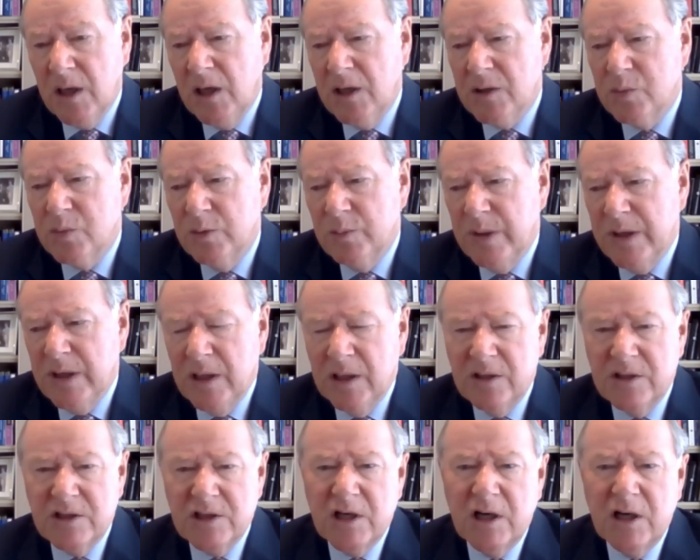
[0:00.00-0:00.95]
it would
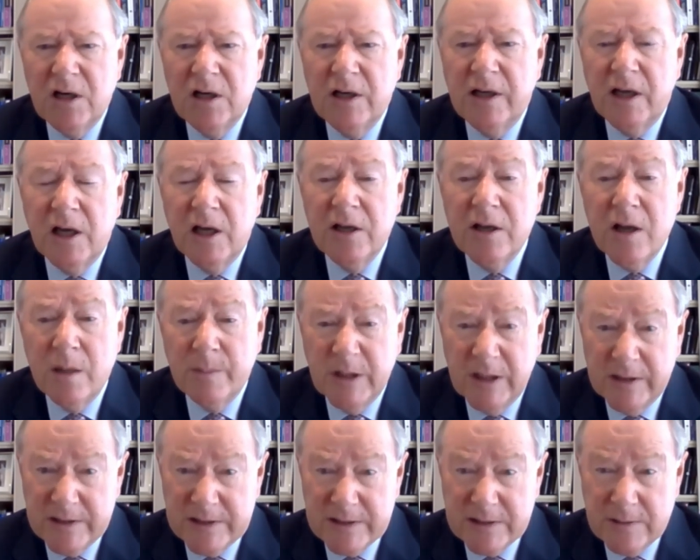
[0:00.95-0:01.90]
be entirely
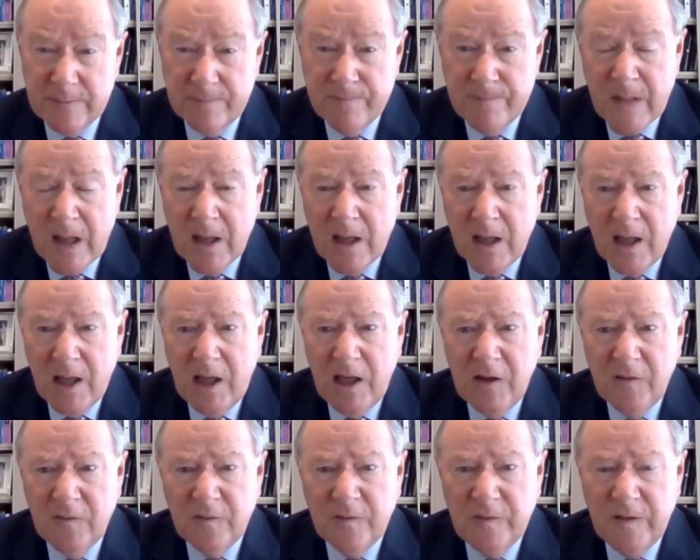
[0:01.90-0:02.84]
anomalous
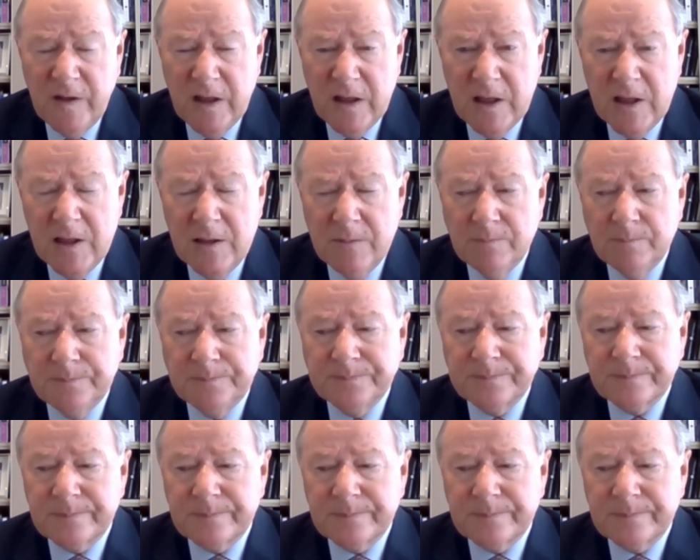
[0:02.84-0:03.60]
if the